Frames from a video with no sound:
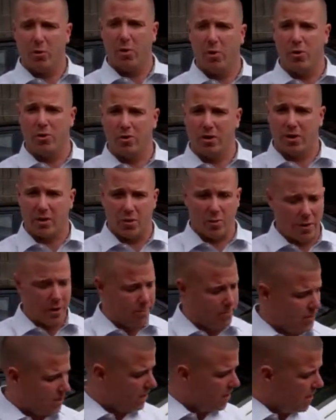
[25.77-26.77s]
road
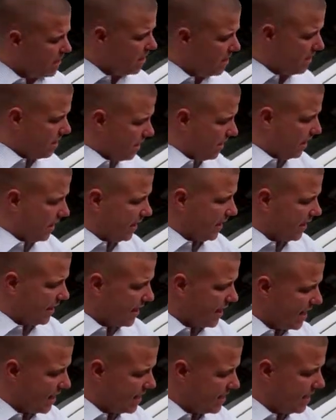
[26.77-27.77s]
equipped. You're gonna
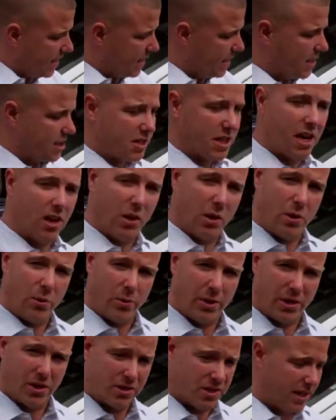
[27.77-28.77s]
get the 18 inch
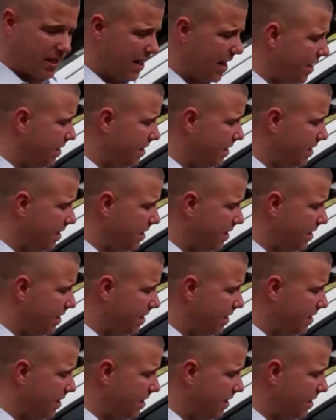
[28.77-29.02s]
alloy wheels on the